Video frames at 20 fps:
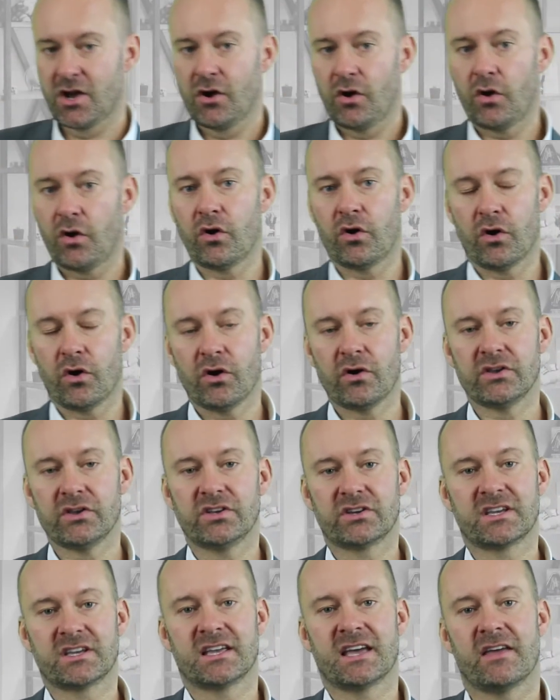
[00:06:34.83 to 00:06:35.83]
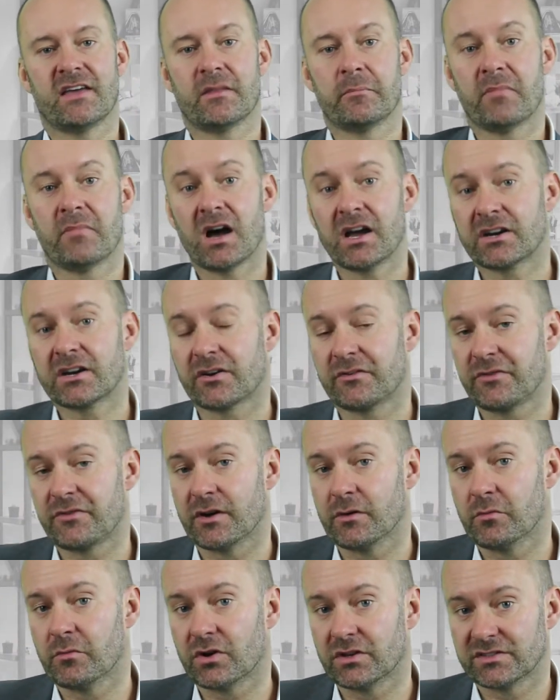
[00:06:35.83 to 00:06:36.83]
or you can get the
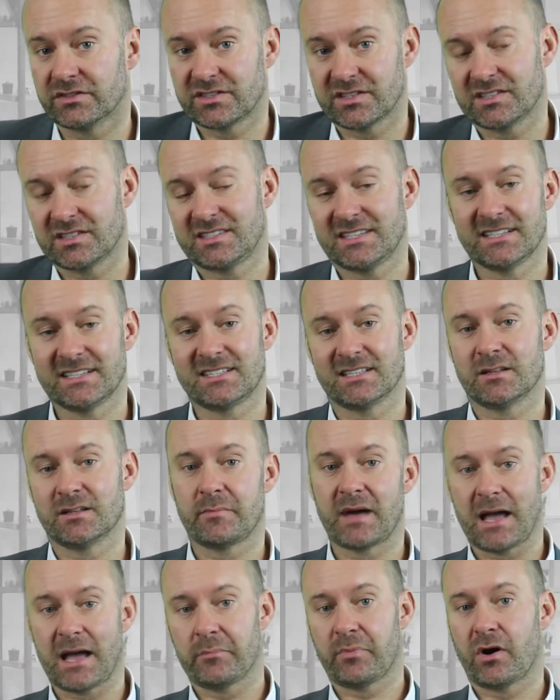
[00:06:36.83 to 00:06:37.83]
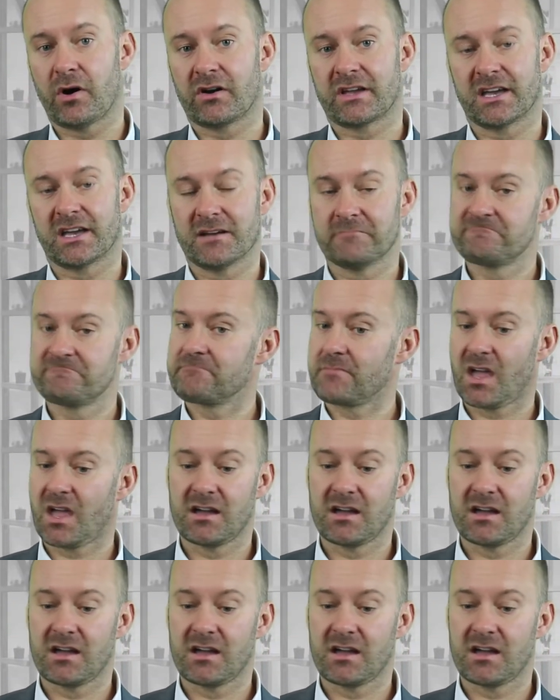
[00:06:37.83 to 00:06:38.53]
microphone ones that sit in the back pocket.